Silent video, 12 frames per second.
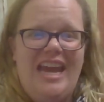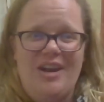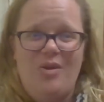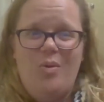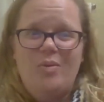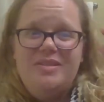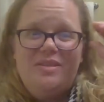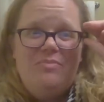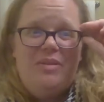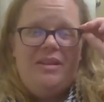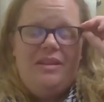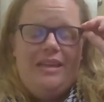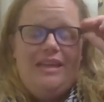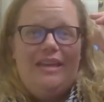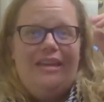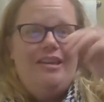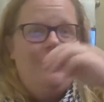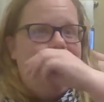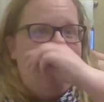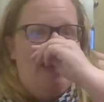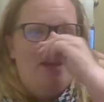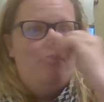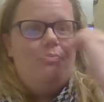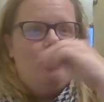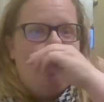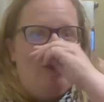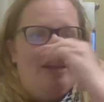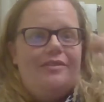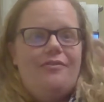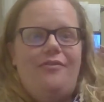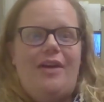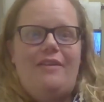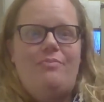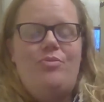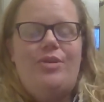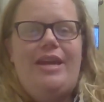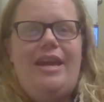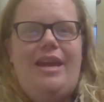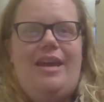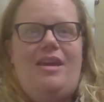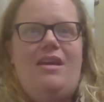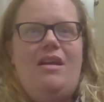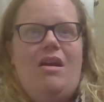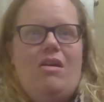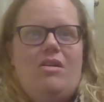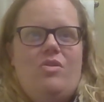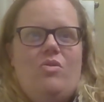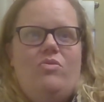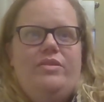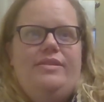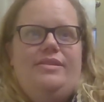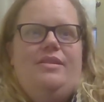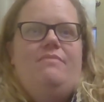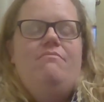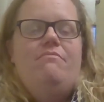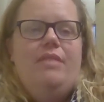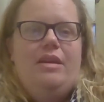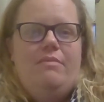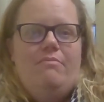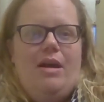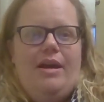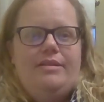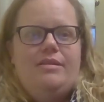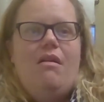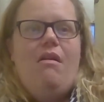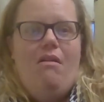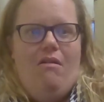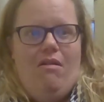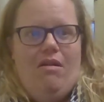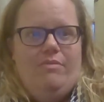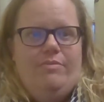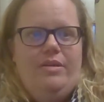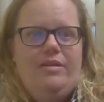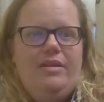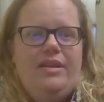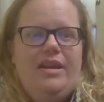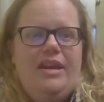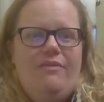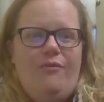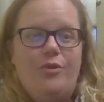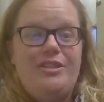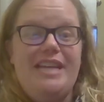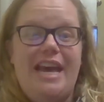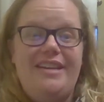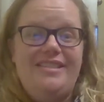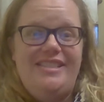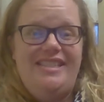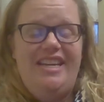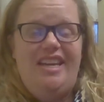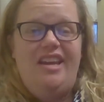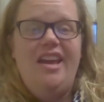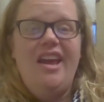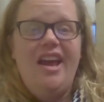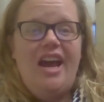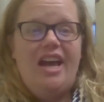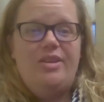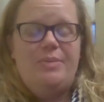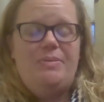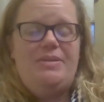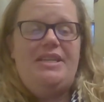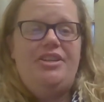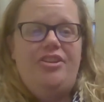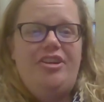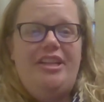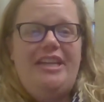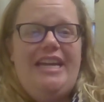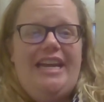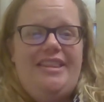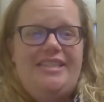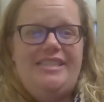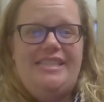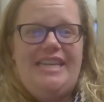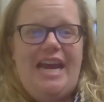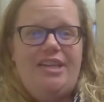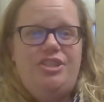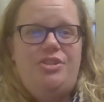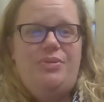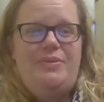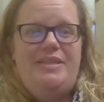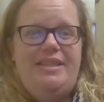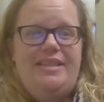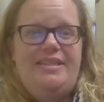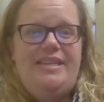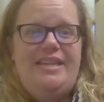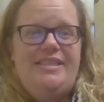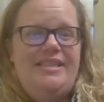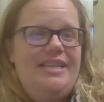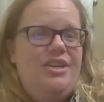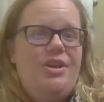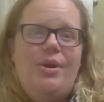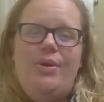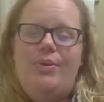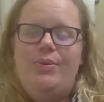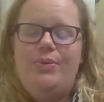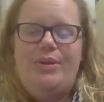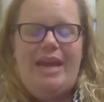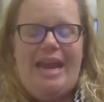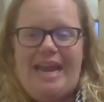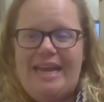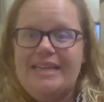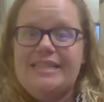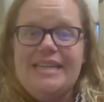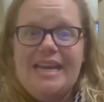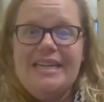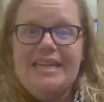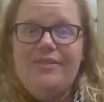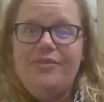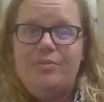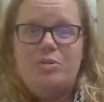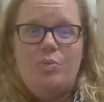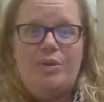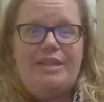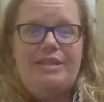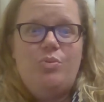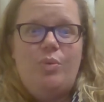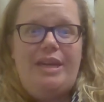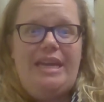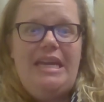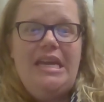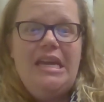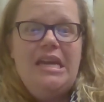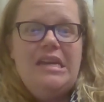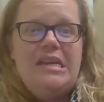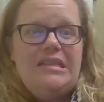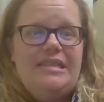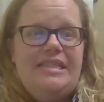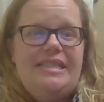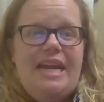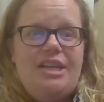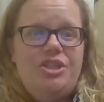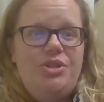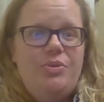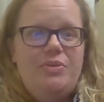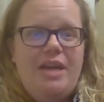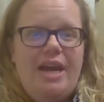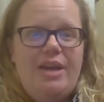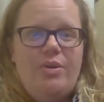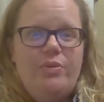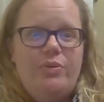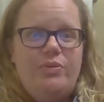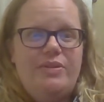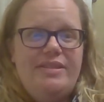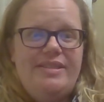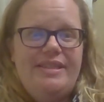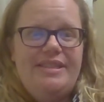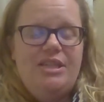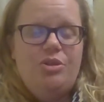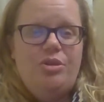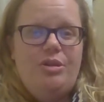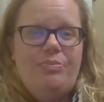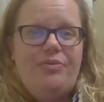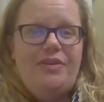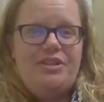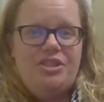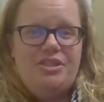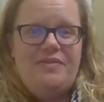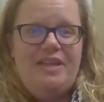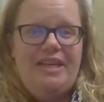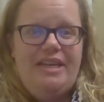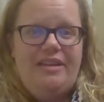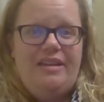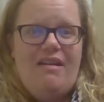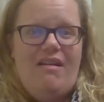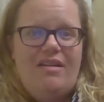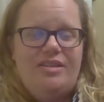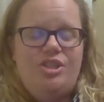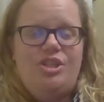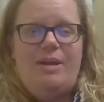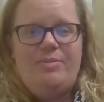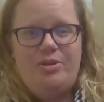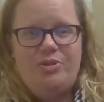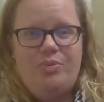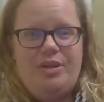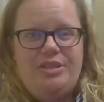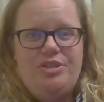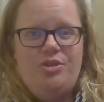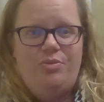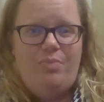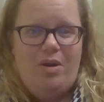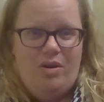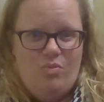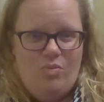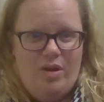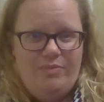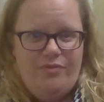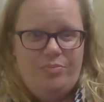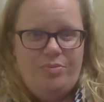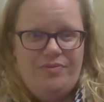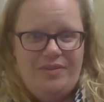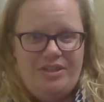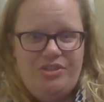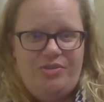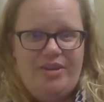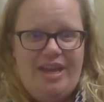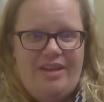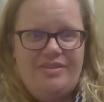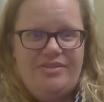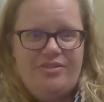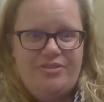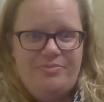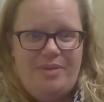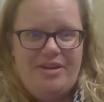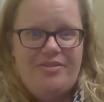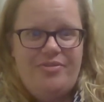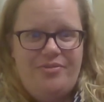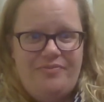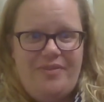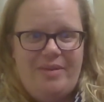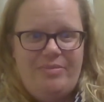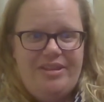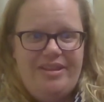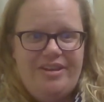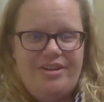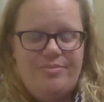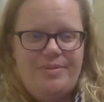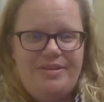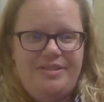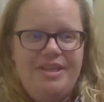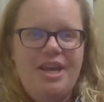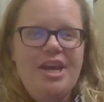And ultimately, 8.5.a, our goal is to minimize harm. For Tennessee, I look particularly at the statutes in the Tennessee Code annotated from 2020. Statute Title 63, Professions of the Healing Arts, Chapter 22, Part 1 for professional counselors, marital and family therapists.